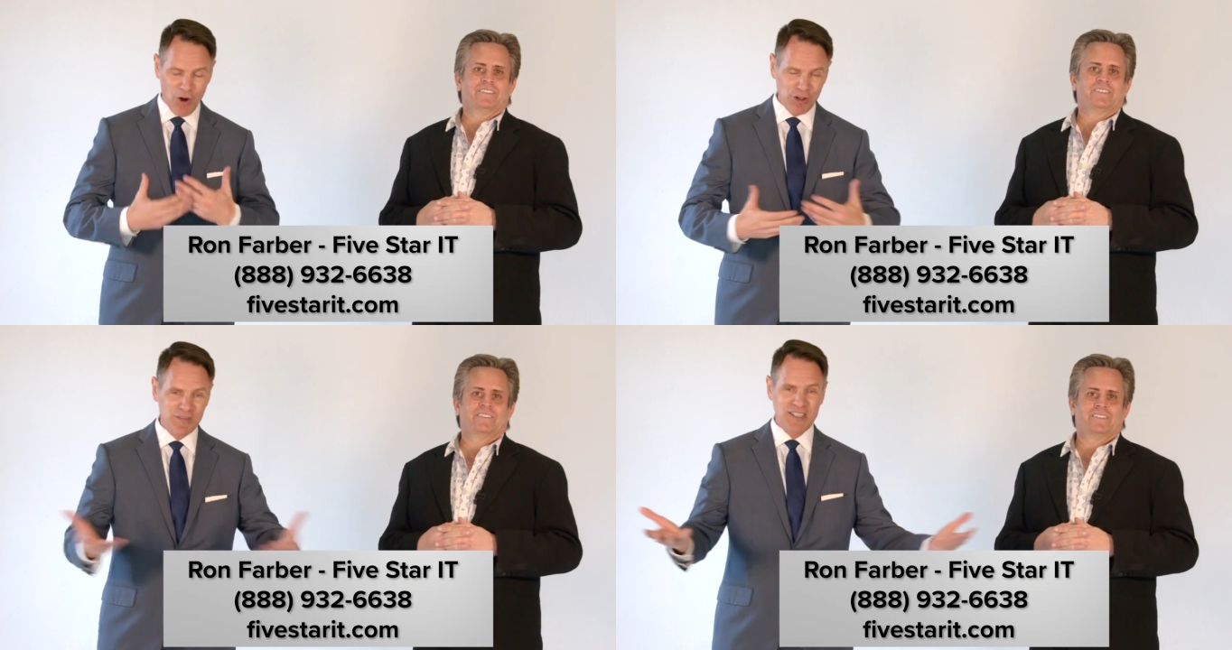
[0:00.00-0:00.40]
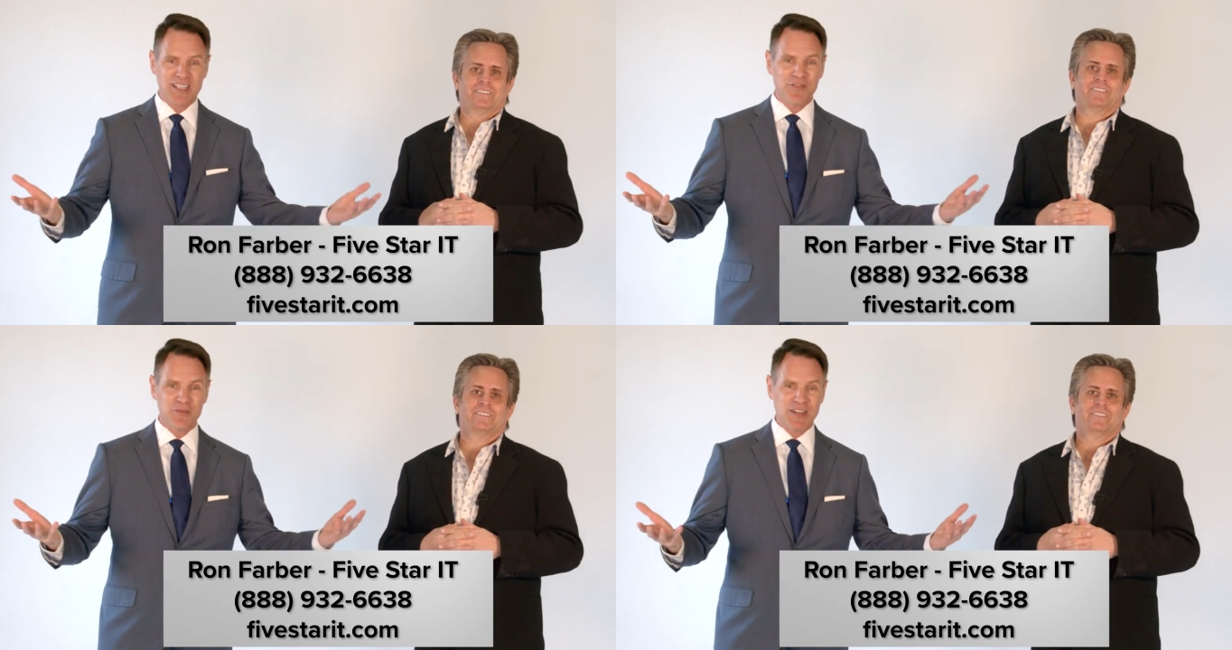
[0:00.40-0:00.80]
Speaker 1: all of
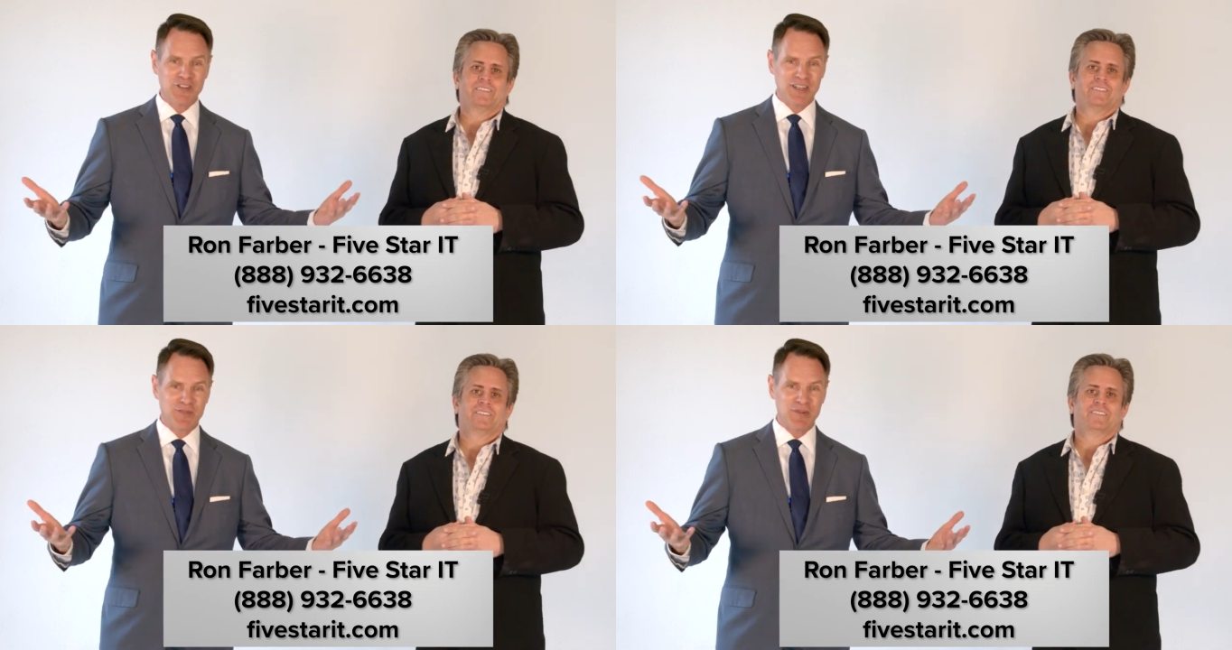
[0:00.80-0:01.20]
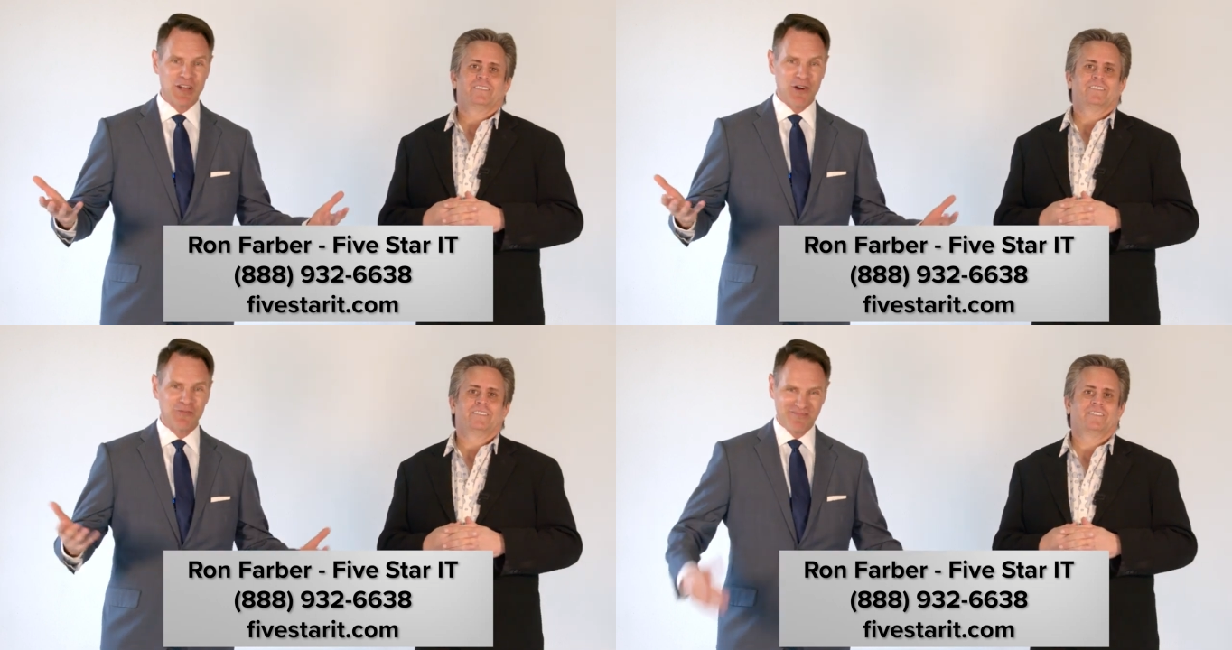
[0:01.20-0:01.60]
his information is
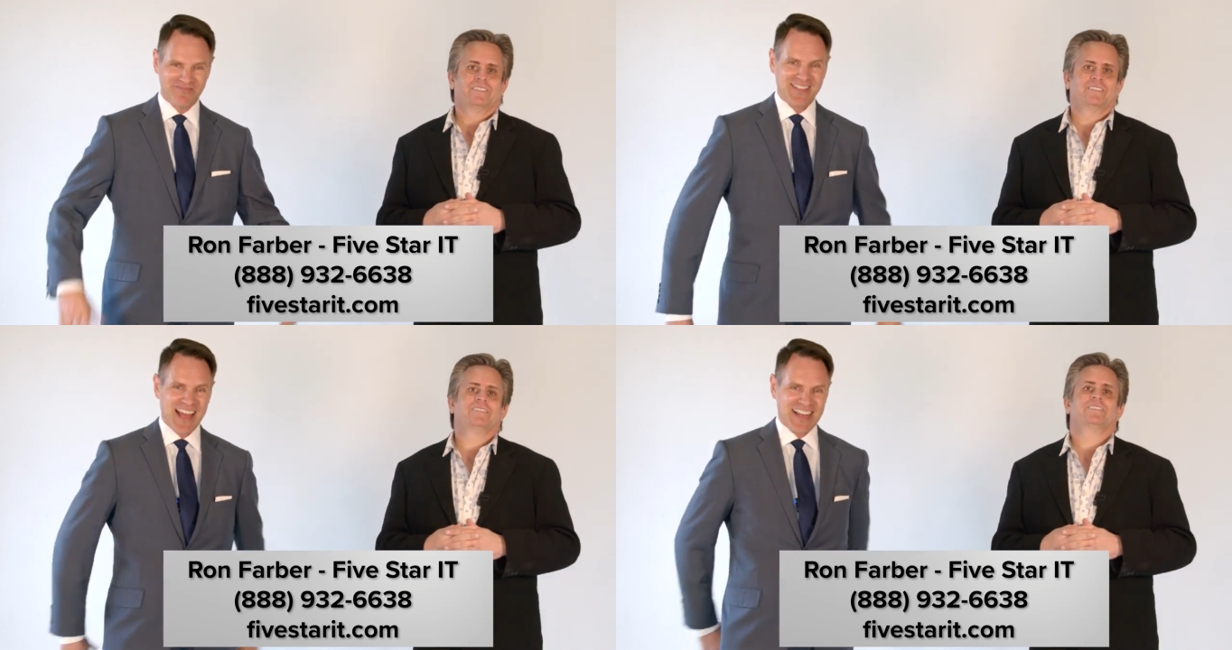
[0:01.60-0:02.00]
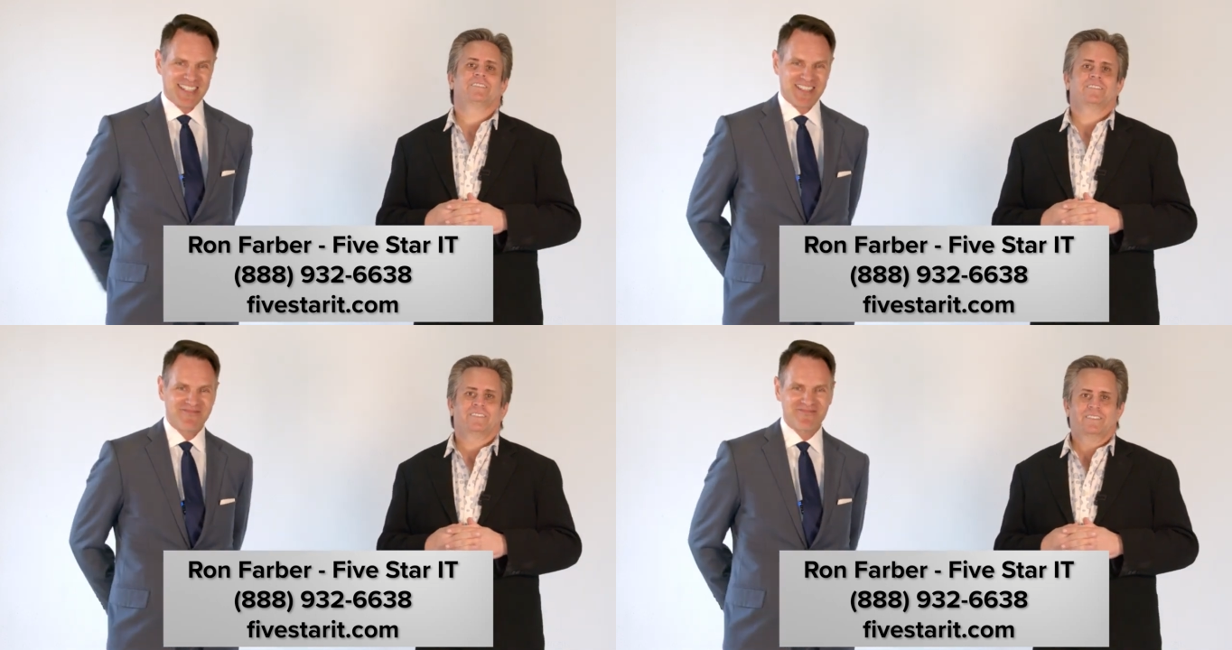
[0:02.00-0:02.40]
below. Thanks.